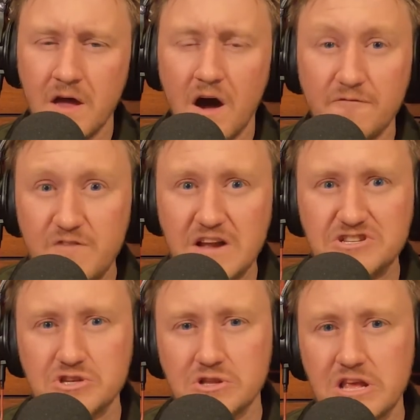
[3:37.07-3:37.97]

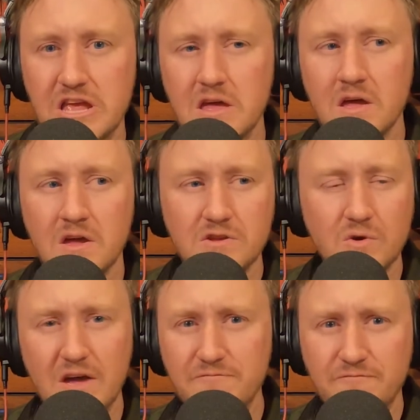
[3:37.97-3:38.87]
Eventually,
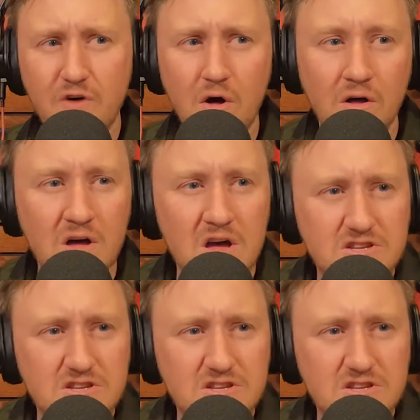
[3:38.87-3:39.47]
you get full.